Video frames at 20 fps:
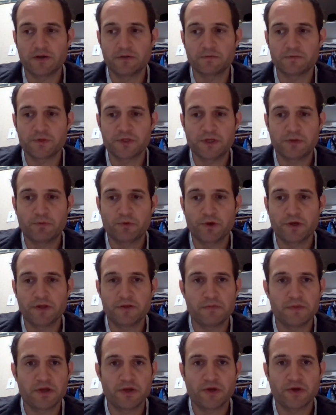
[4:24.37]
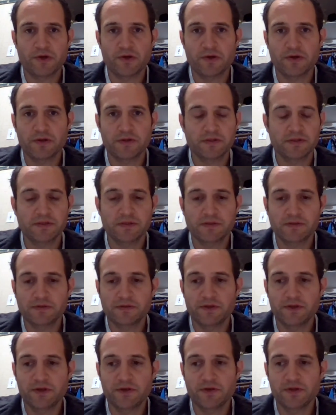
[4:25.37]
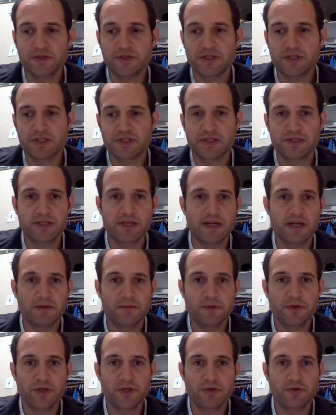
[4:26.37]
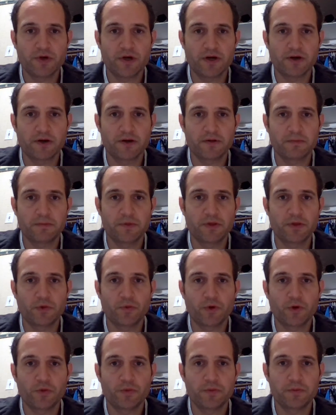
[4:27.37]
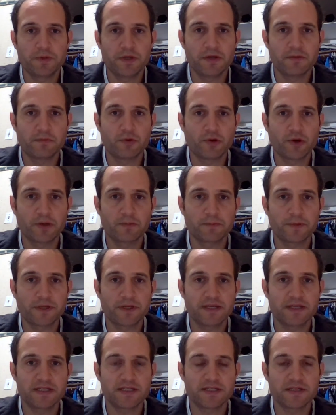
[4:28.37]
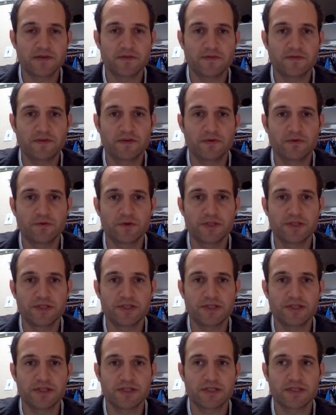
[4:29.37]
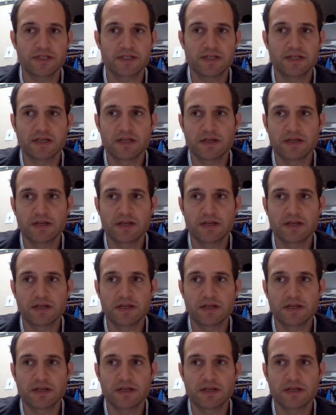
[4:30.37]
somewhere in the middle, you got to be who you are. I mean, the world would be a boring place if it was just,